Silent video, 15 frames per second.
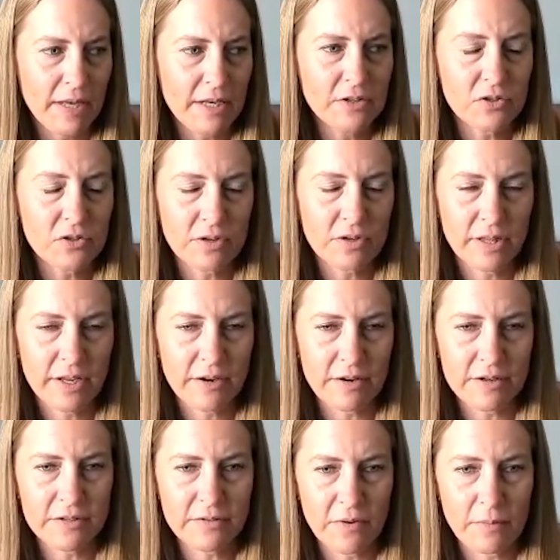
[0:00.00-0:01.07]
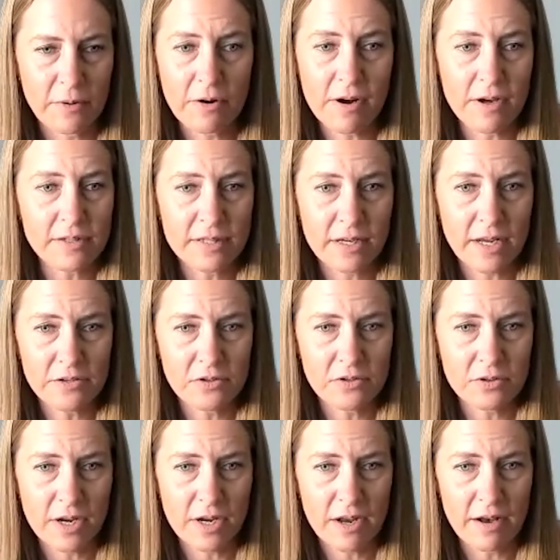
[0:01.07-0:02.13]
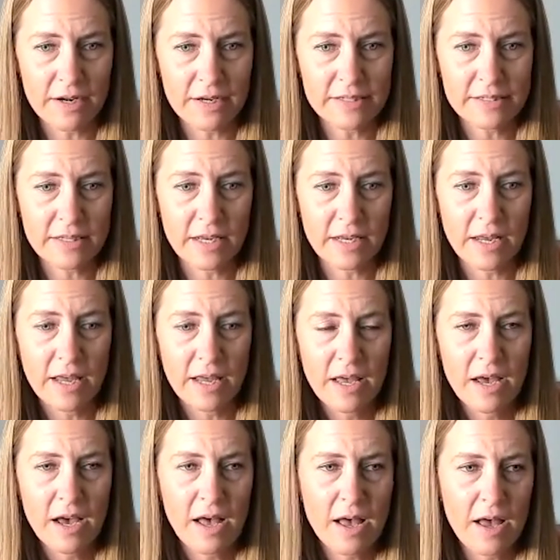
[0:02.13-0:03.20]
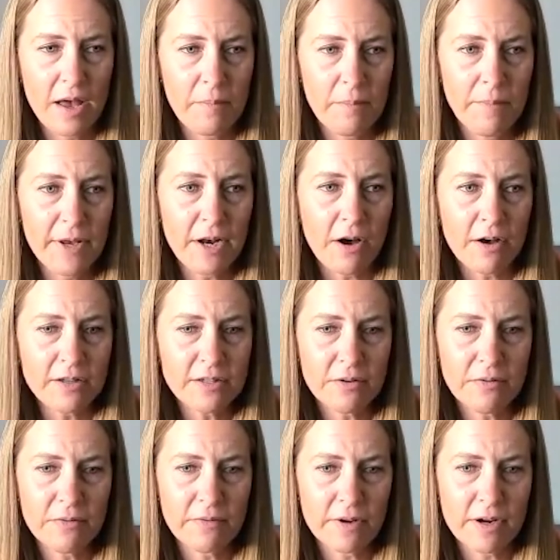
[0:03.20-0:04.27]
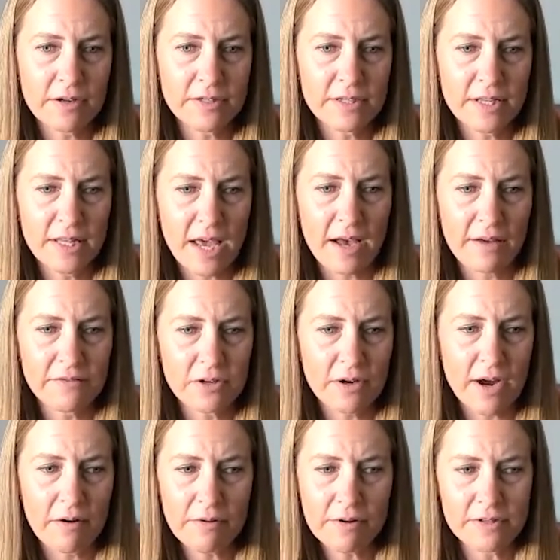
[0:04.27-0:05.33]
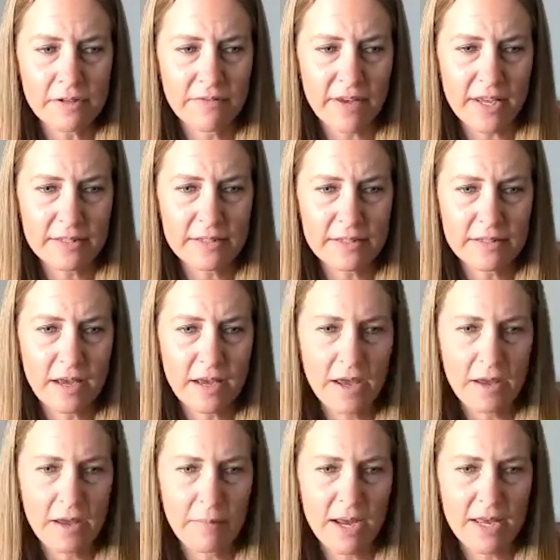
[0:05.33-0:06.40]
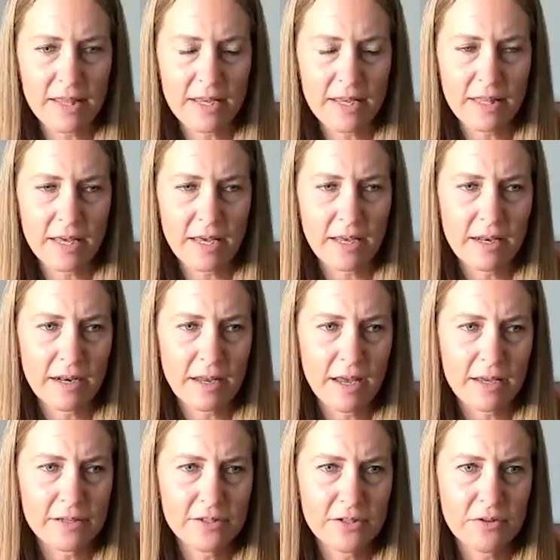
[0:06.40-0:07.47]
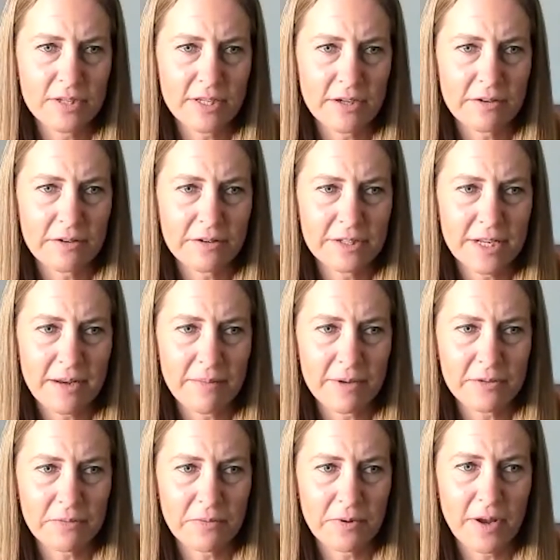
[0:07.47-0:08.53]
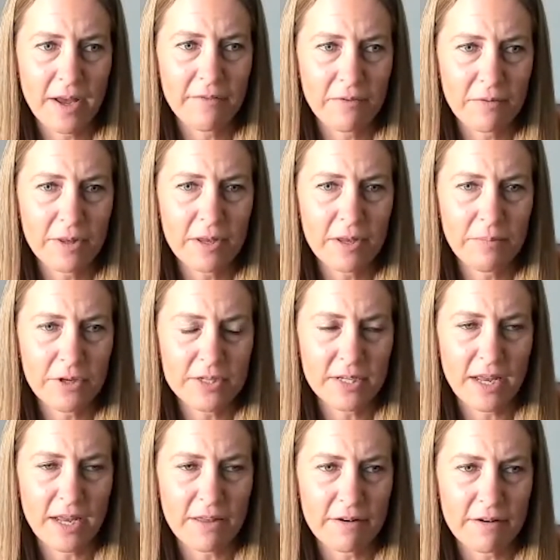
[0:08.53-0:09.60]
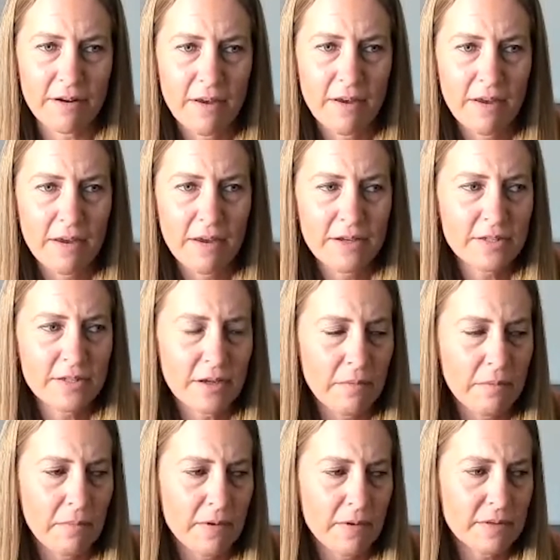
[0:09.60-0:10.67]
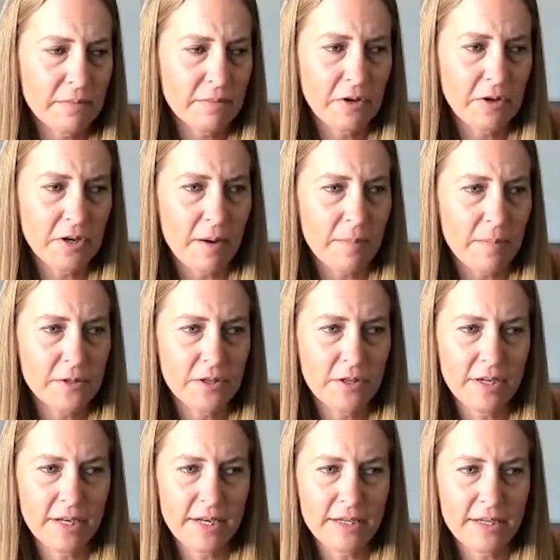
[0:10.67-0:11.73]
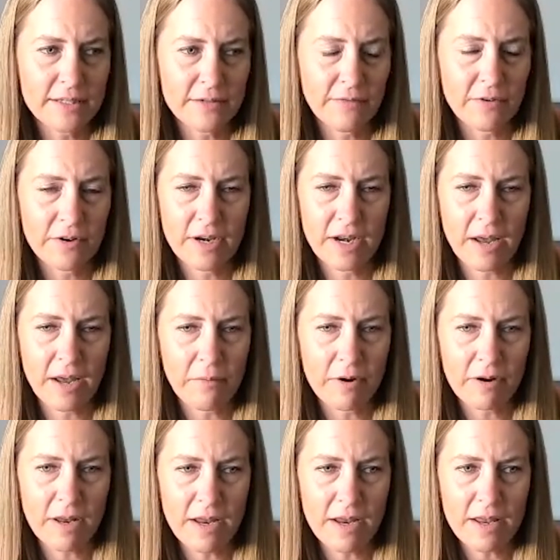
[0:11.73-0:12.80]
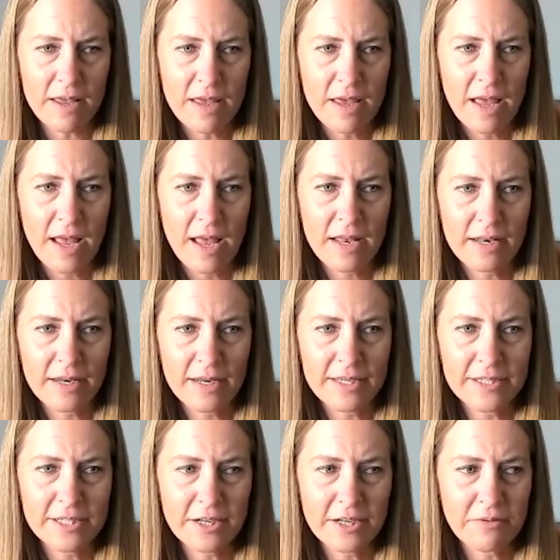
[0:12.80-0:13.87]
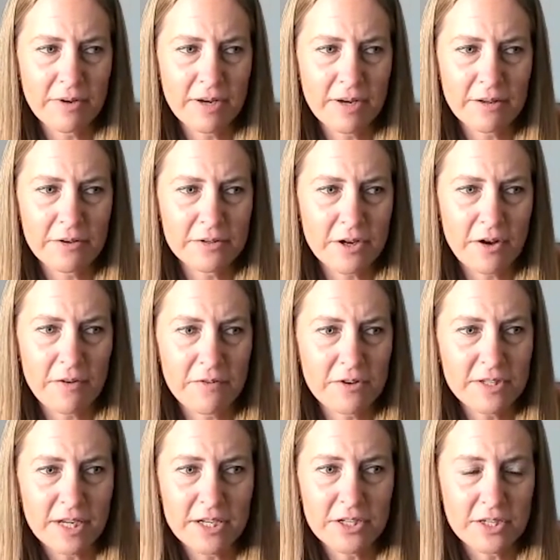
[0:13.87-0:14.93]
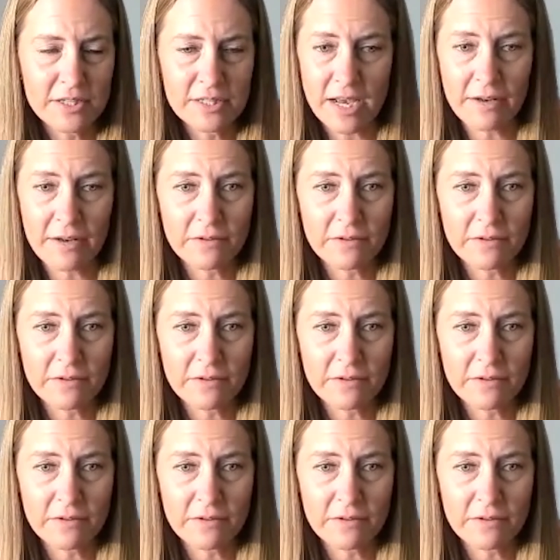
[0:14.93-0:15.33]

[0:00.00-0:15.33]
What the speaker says: industry leaders from across the country, honestly. But also in regards to the after hours events, I think that Susan and her team have really put together some good opportunities for networking and continuing those conversations